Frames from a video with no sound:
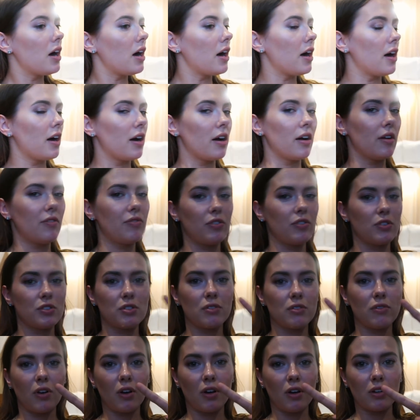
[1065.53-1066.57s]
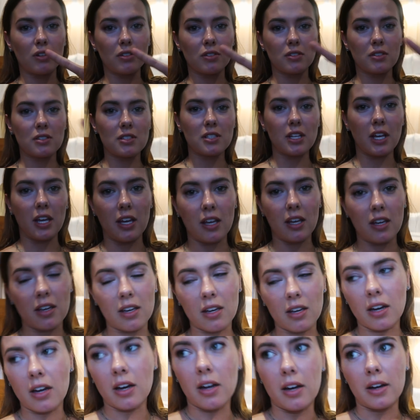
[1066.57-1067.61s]
Uh, first of all,
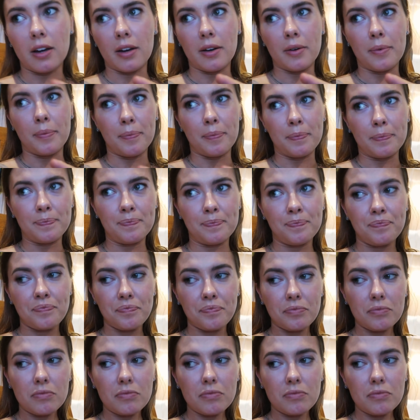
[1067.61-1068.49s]
take um,